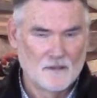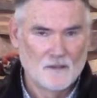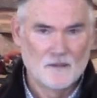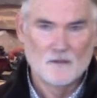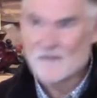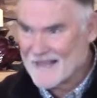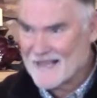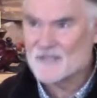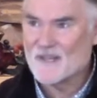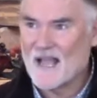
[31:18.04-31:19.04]
And then when they
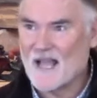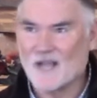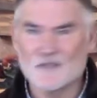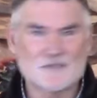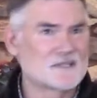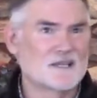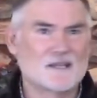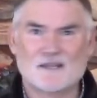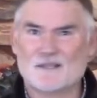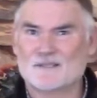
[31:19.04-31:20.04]
got to the house,
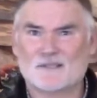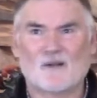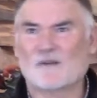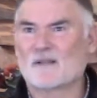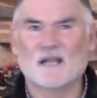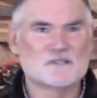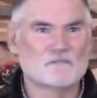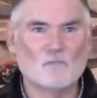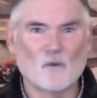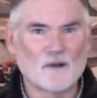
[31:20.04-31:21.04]
there's all kinds
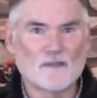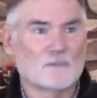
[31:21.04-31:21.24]
of mourning.